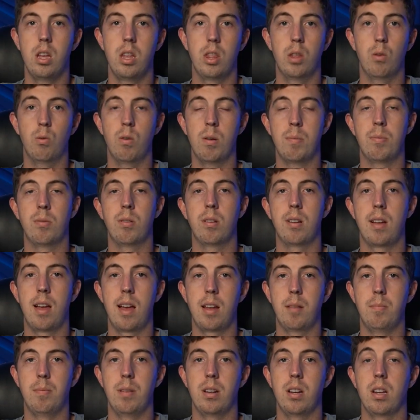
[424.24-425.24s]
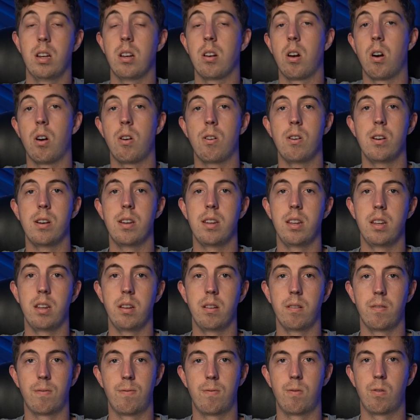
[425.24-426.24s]
The Ripple had been in
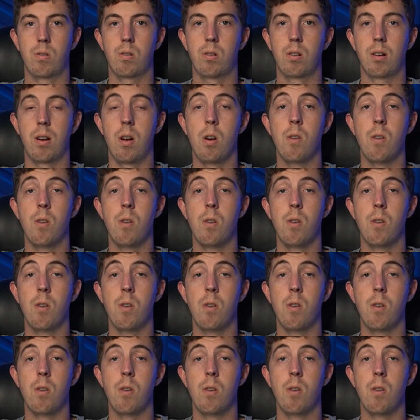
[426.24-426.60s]
R&D for